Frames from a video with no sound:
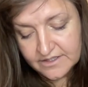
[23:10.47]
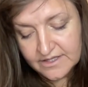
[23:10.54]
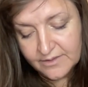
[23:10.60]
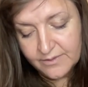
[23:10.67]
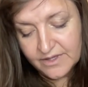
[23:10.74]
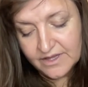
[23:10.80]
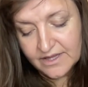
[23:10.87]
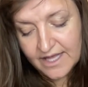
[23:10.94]
they
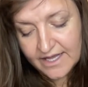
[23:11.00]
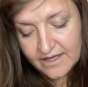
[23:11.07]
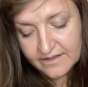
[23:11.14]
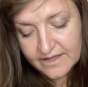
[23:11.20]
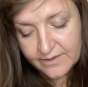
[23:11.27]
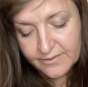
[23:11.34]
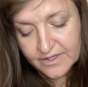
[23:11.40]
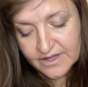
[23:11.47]

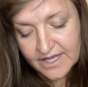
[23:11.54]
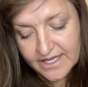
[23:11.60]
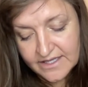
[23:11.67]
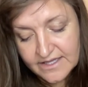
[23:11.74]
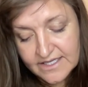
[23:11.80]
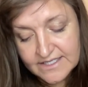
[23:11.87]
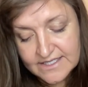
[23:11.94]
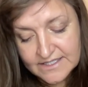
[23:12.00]
were
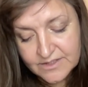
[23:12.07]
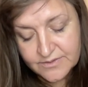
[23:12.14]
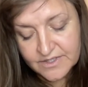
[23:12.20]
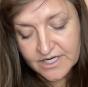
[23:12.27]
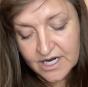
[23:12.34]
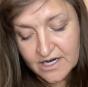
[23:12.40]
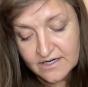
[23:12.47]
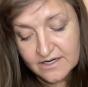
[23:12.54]
likely
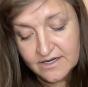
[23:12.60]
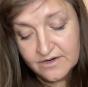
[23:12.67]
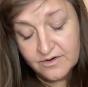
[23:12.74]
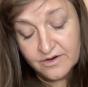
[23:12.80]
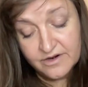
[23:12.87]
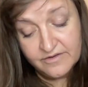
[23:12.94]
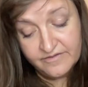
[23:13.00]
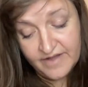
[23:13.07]
disregarded
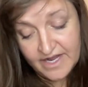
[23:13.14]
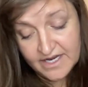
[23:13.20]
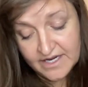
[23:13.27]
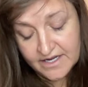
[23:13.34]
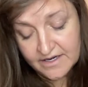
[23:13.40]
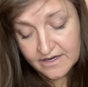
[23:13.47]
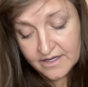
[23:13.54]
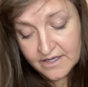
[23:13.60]
or
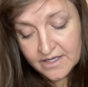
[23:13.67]
invaded.